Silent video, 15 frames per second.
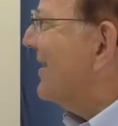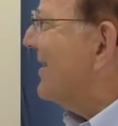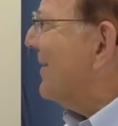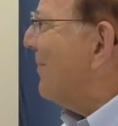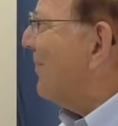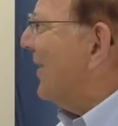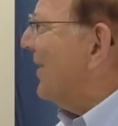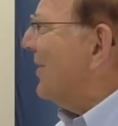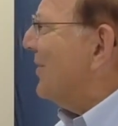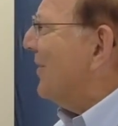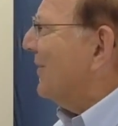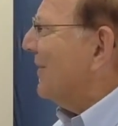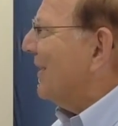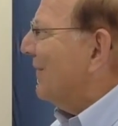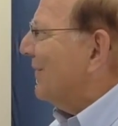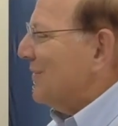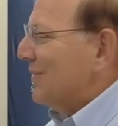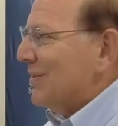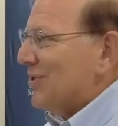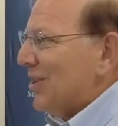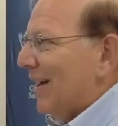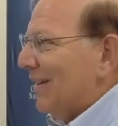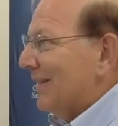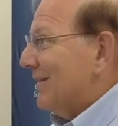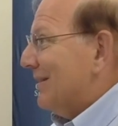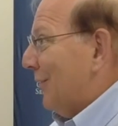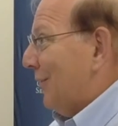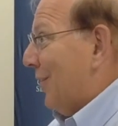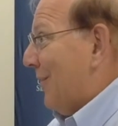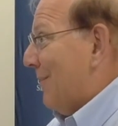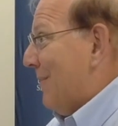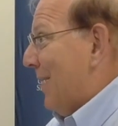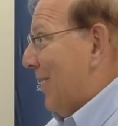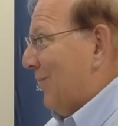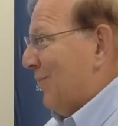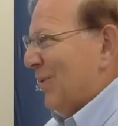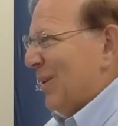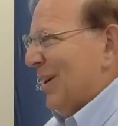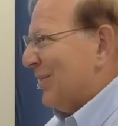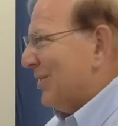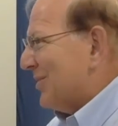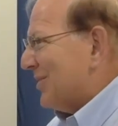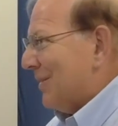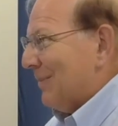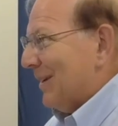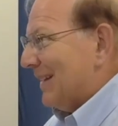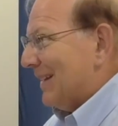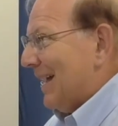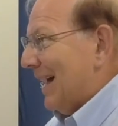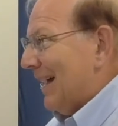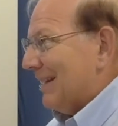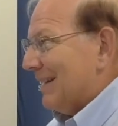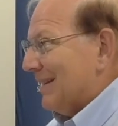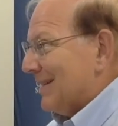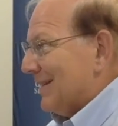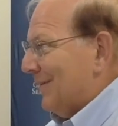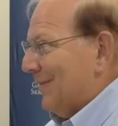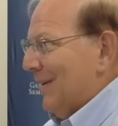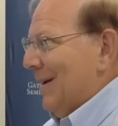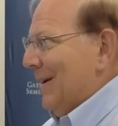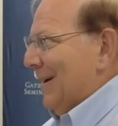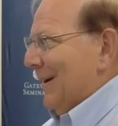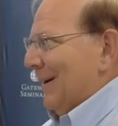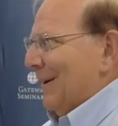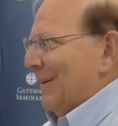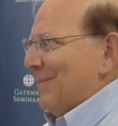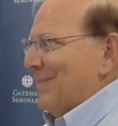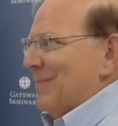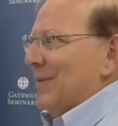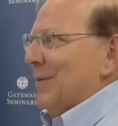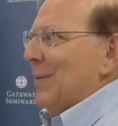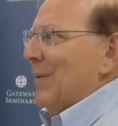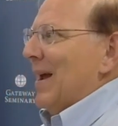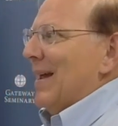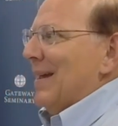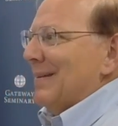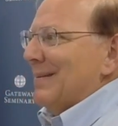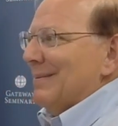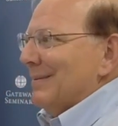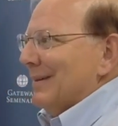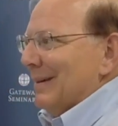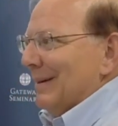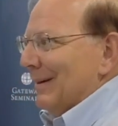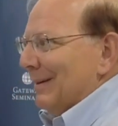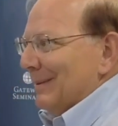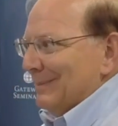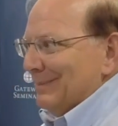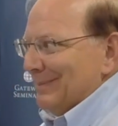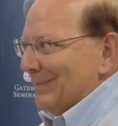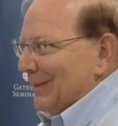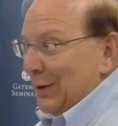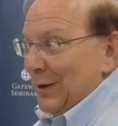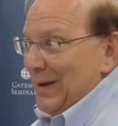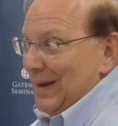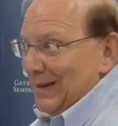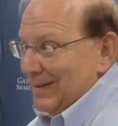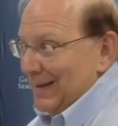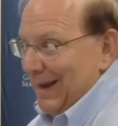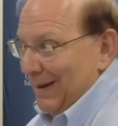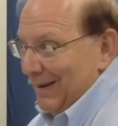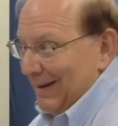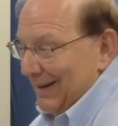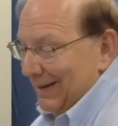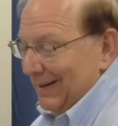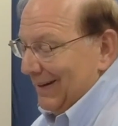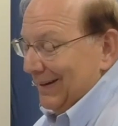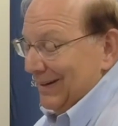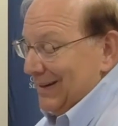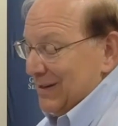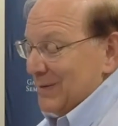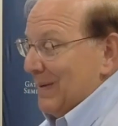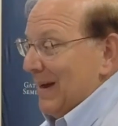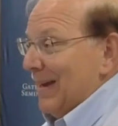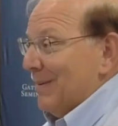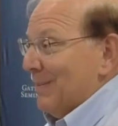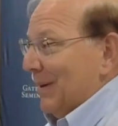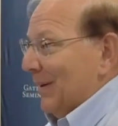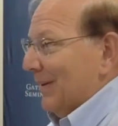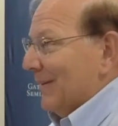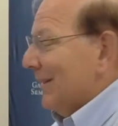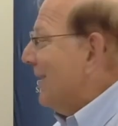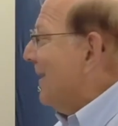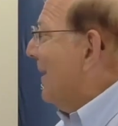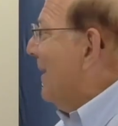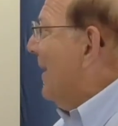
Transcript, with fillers: is something you don't give to a child until they're about one or something like that mm. because mm. of um, the way uh, there it uh, honey is made apparently